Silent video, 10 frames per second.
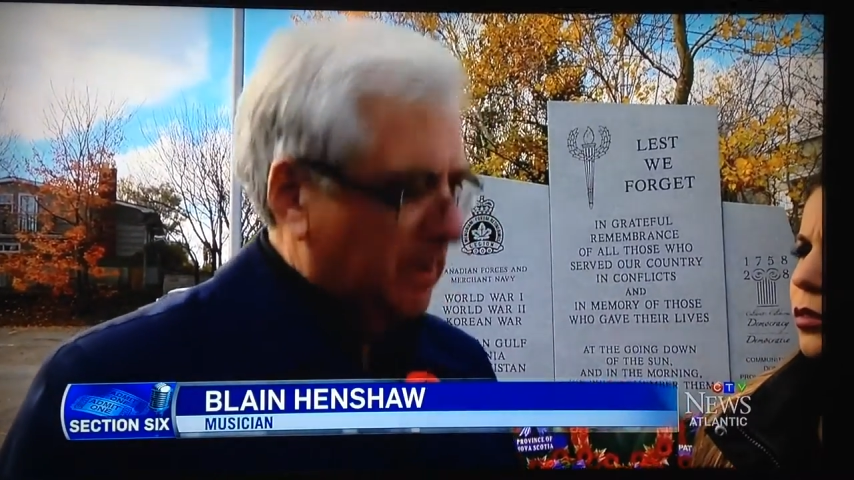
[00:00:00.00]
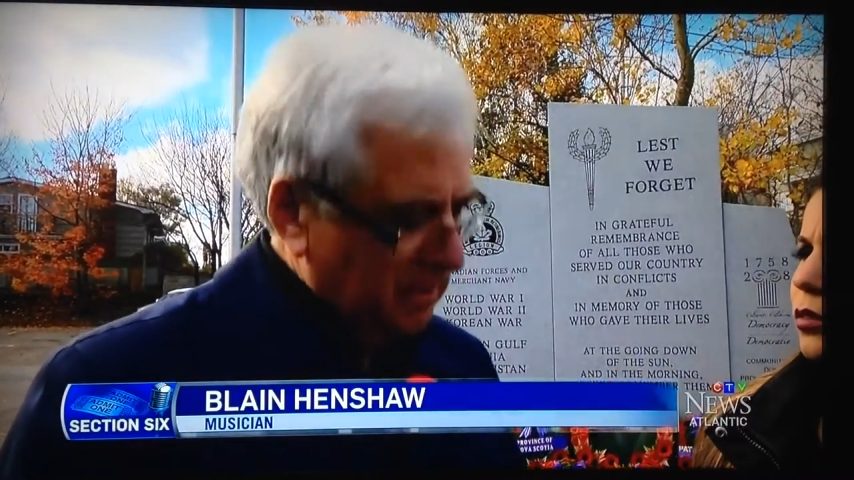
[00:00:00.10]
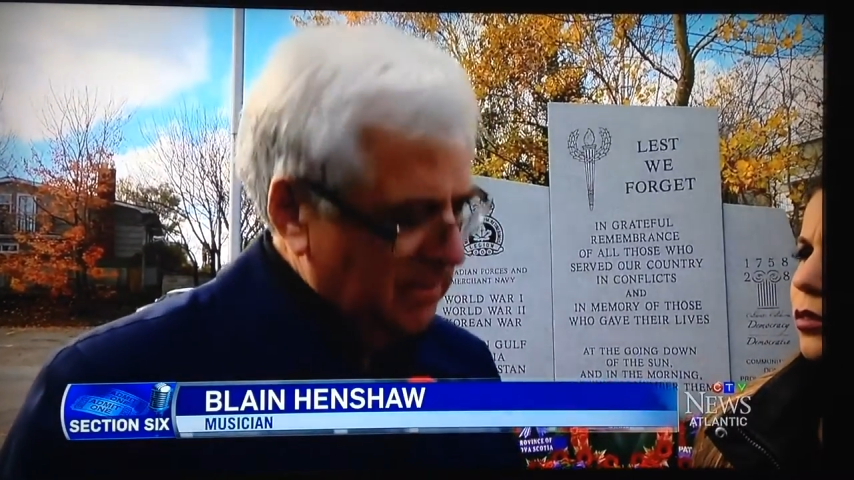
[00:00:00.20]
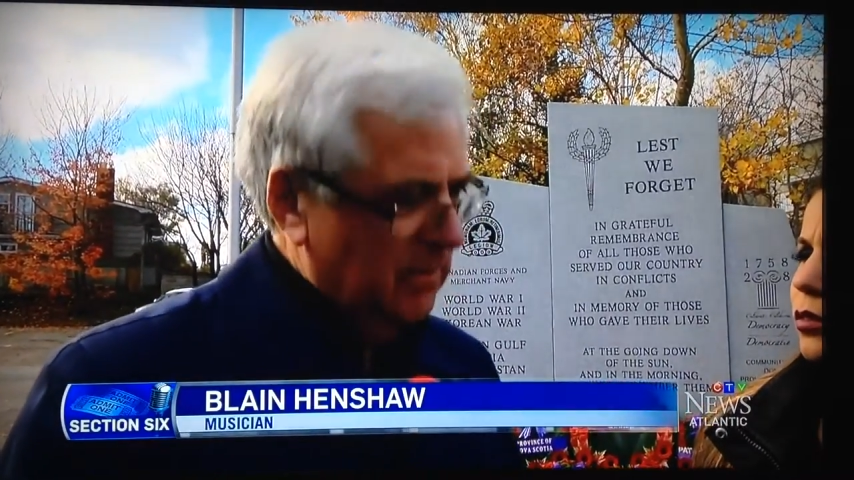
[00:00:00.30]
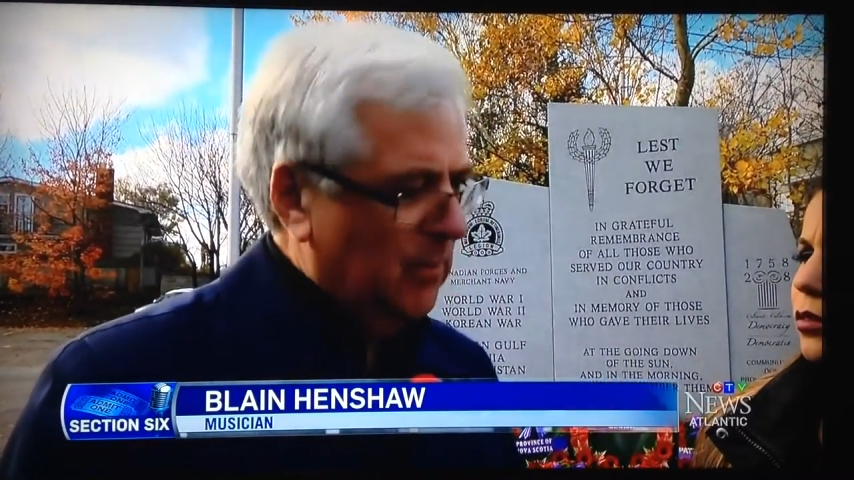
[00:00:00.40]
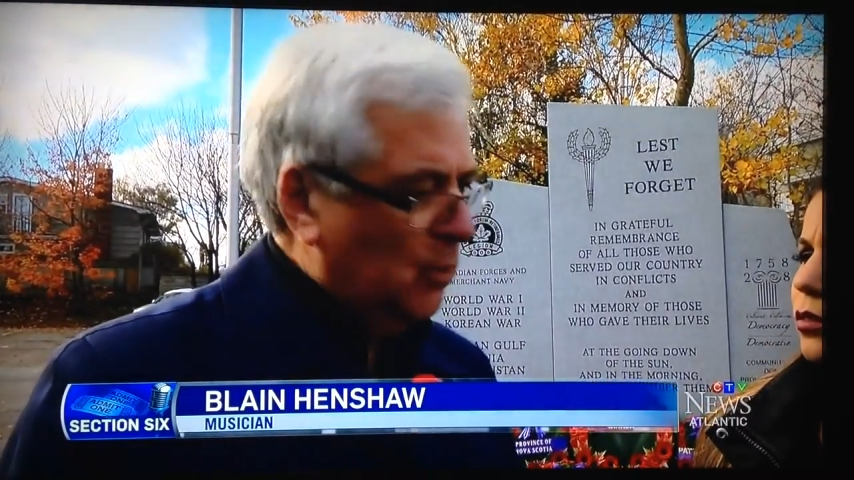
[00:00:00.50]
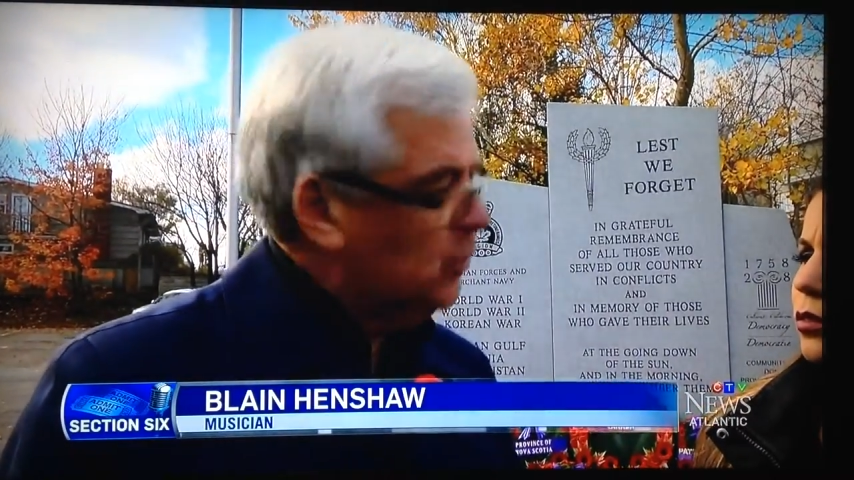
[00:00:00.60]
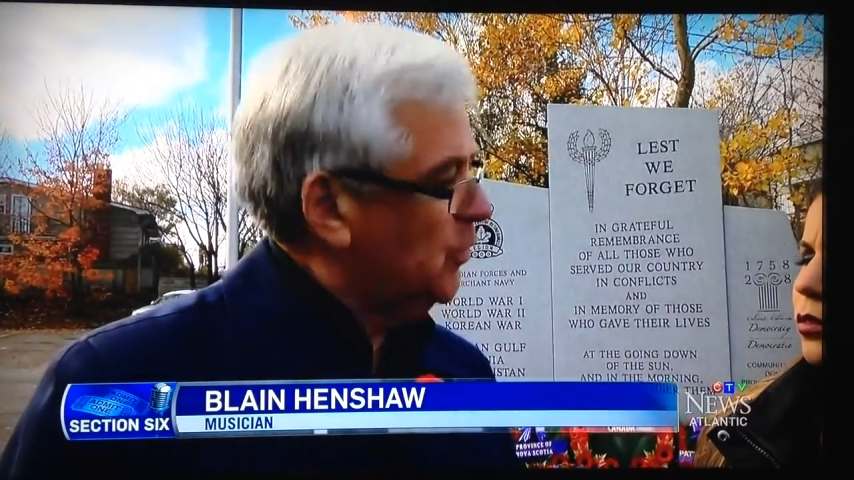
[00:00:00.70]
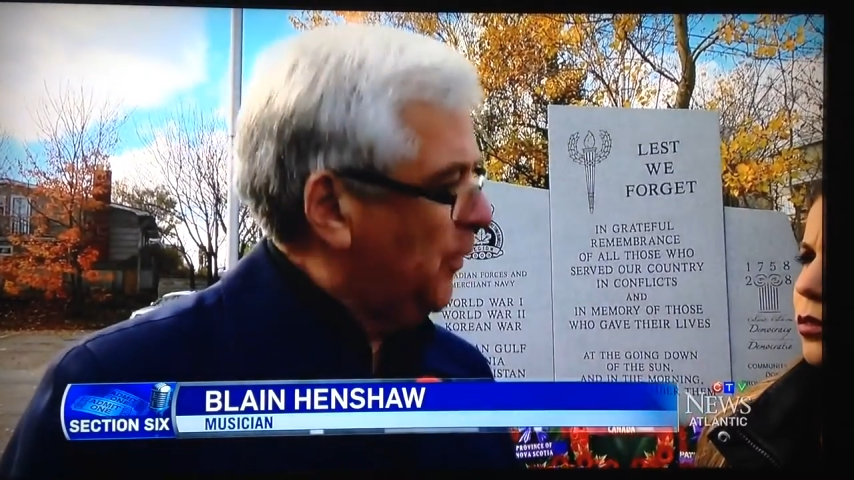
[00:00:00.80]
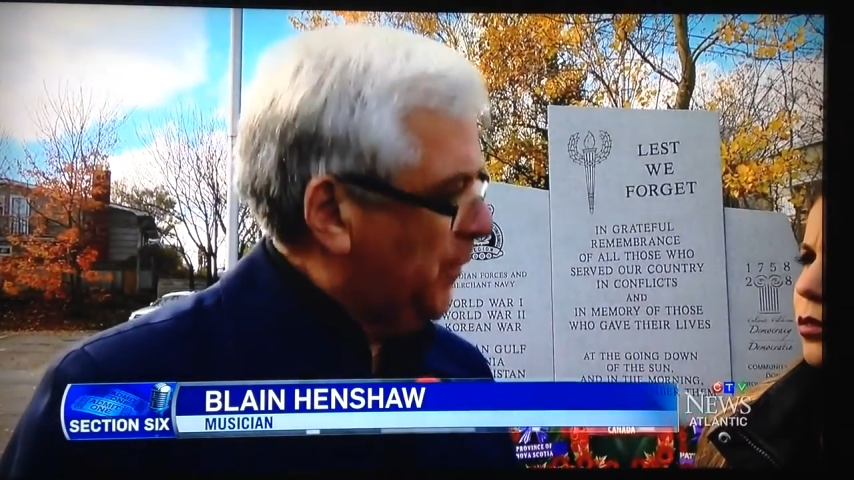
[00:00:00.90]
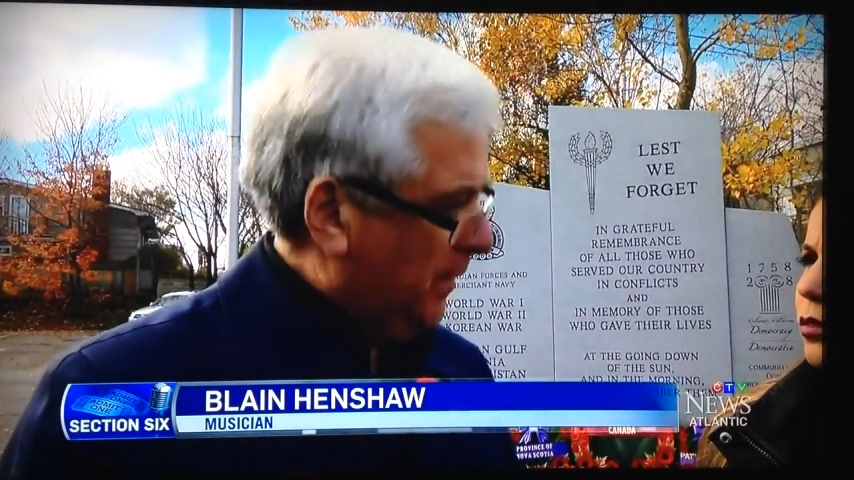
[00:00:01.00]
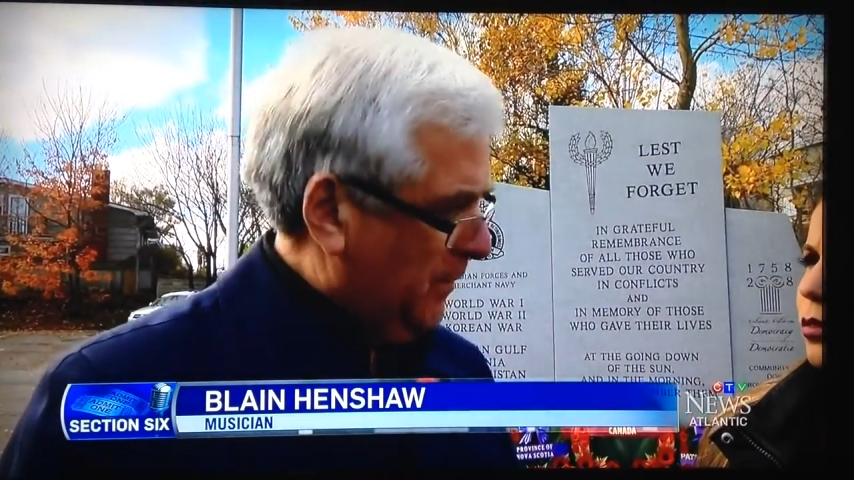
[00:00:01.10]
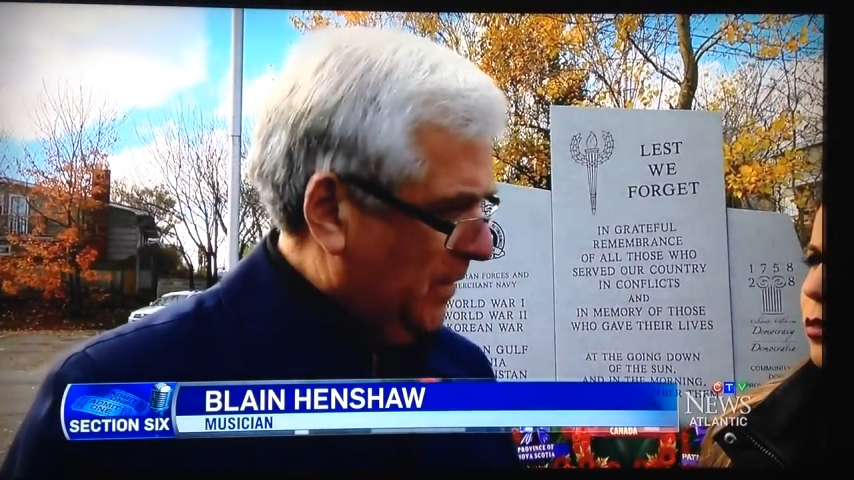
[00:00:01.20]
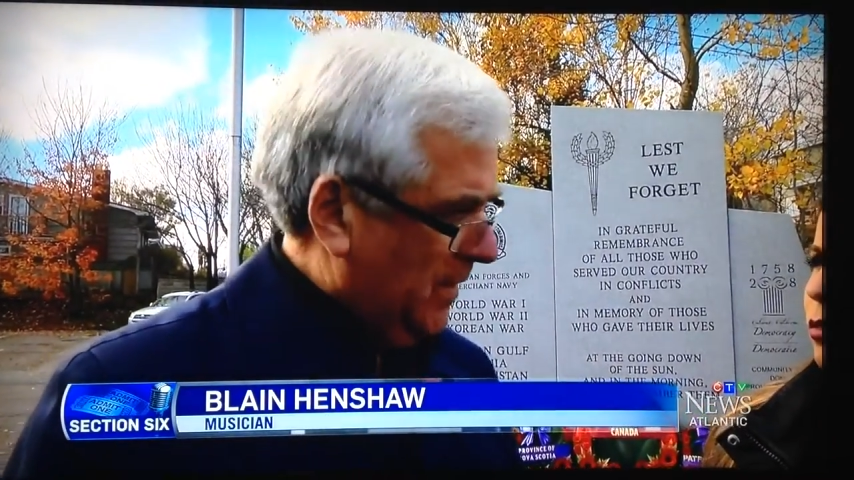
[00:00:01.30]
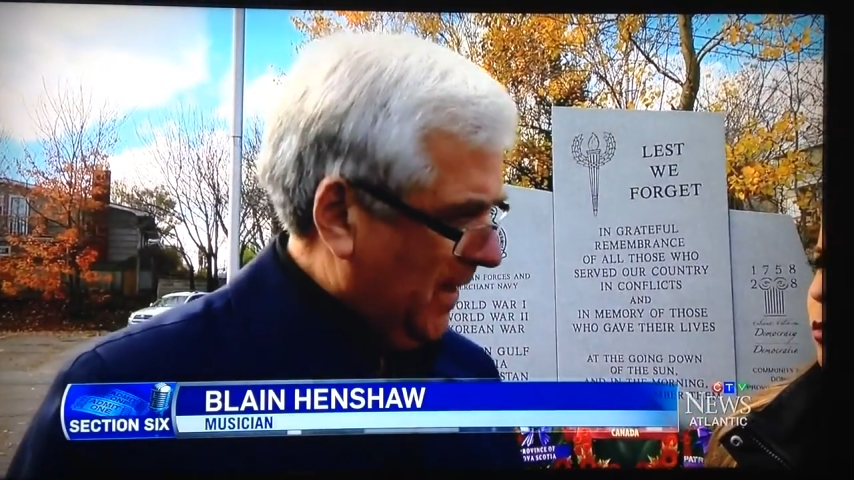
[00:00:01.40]
and emotional
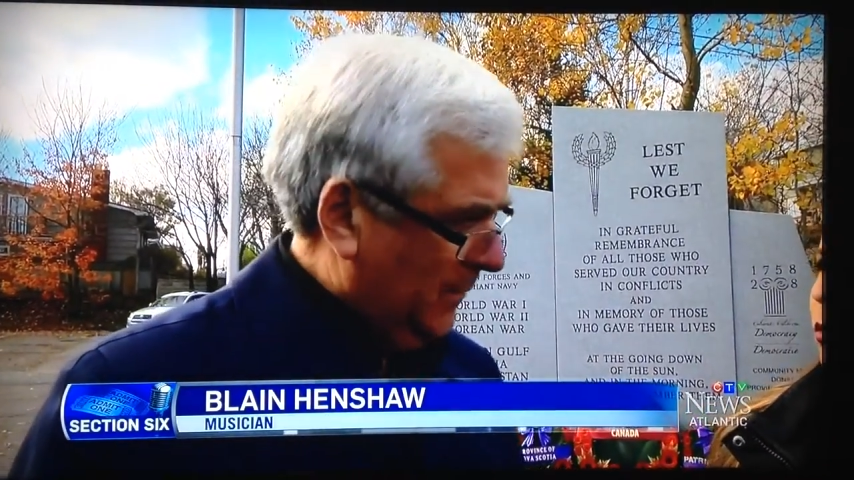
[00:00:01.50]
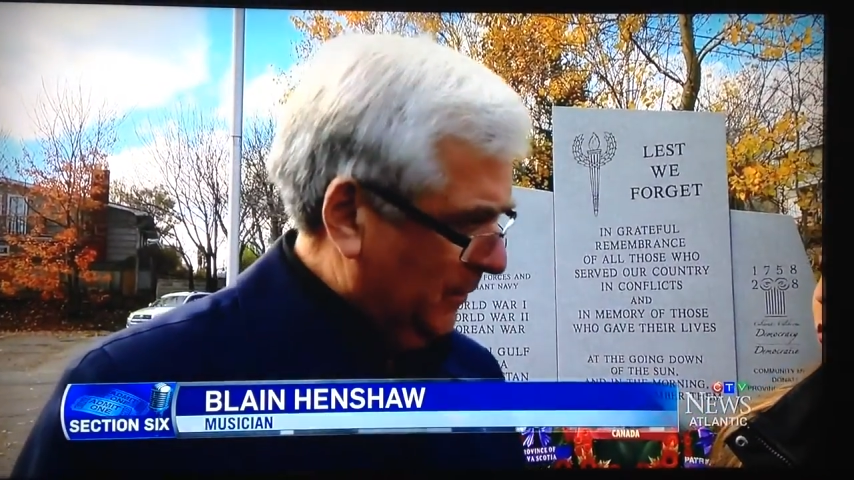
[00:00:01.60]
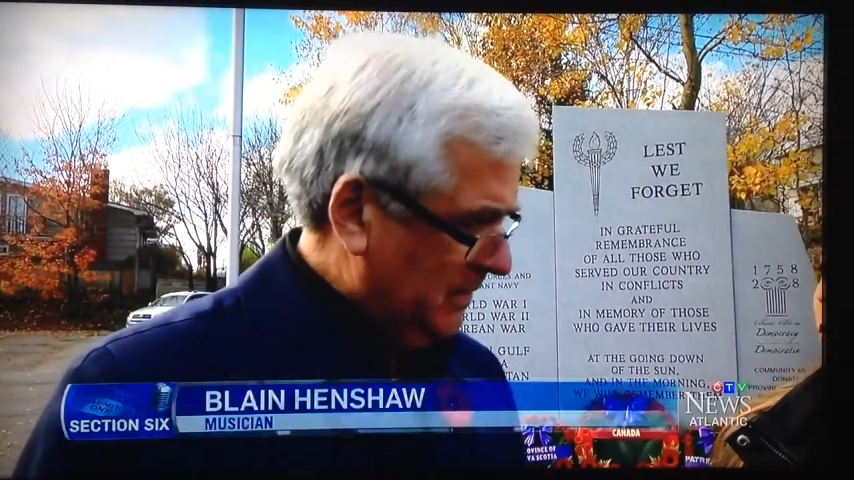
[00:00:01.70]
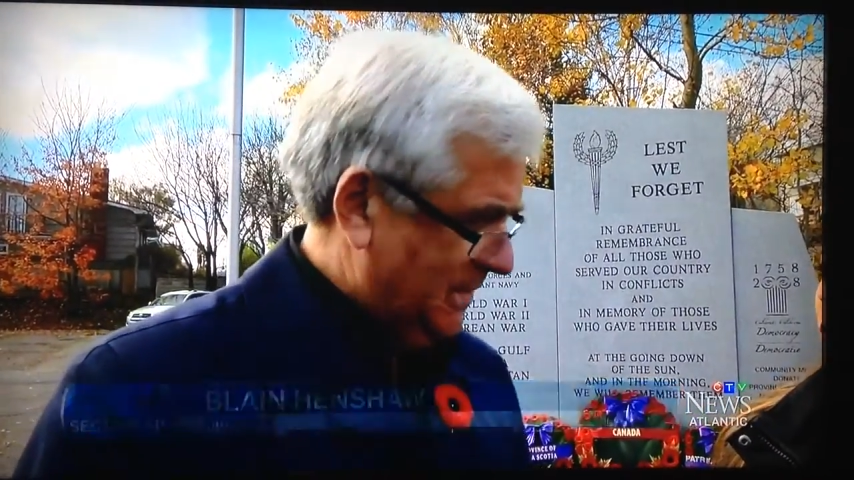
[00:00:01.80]
thing that had happened.